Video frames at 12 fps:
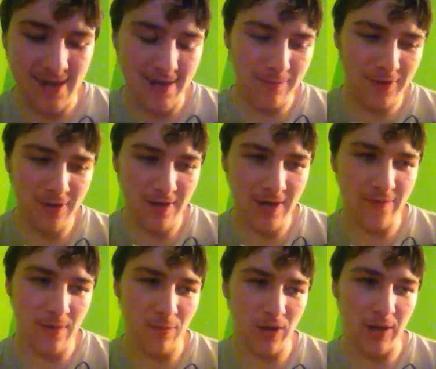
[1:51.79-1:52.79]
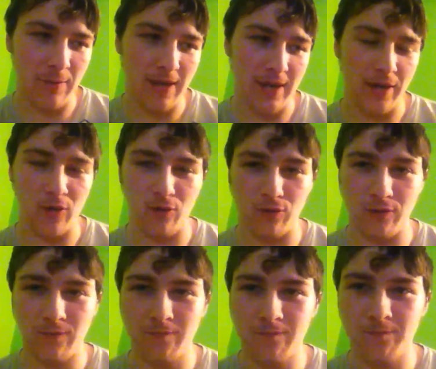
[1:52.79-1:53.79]
I'm sorry if I'm bringing back an old
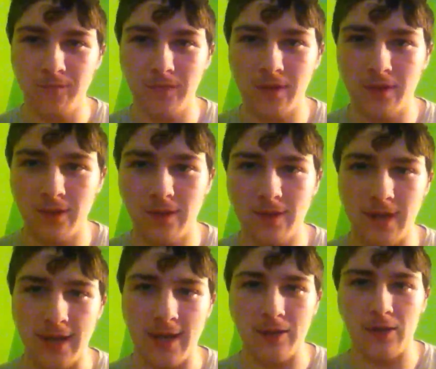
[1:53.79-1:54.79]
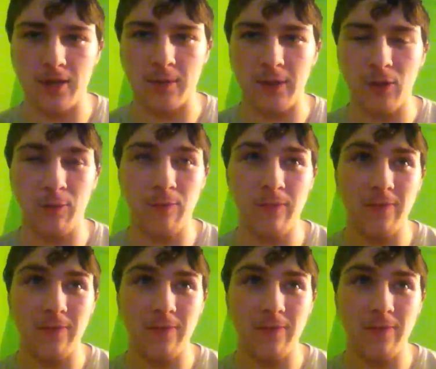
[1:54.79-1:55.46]
thing I talked about.